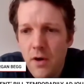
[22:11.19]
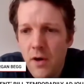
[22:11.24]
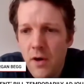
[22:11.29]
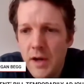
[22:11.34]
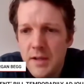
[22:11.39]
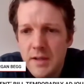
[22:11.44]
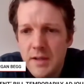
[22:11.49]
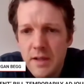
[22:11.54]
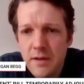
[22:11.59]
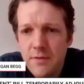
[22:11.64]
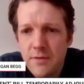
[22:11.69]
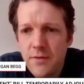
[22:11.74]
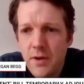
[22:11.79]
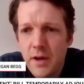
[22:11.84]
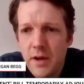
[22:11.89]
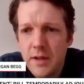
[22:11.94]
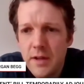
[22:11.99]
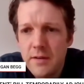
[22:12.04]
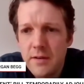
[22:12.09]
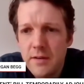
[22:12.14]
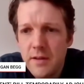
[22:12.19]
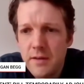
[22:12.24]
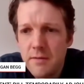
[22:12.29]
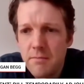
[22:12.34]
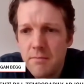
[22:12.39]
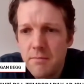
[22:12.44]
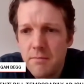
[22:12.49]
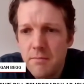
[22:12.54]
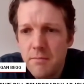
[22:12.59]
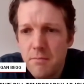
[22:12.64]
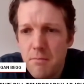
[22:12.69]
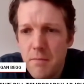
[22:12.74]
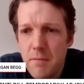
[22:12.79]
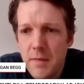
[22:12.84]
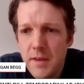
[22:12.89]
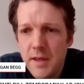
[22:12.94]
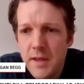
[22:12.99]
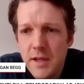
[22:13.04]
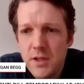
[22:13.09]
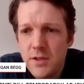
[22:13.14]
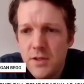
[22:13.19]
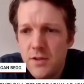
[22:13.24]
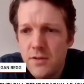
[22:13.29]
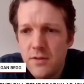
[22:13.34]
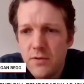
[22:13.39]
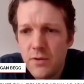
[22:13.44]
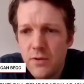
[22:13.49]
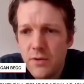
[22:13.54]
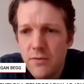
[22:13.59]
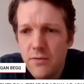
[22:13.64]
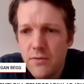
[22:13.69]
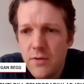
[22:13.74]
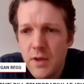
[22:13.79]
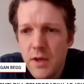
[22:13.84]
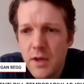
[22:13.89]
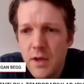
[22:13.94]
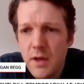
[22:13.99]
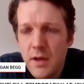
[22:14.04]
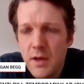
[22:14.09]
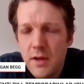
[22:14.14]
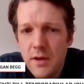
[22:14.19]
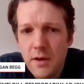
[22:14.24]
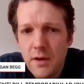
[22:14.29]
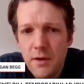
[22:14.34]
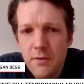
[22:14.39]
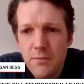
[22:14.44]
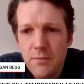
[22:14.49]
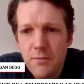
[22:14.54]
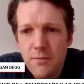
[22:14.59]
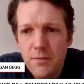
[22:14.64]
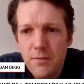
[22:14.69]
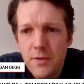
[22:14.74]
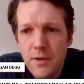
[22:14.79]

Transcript: identified the issues of, you know,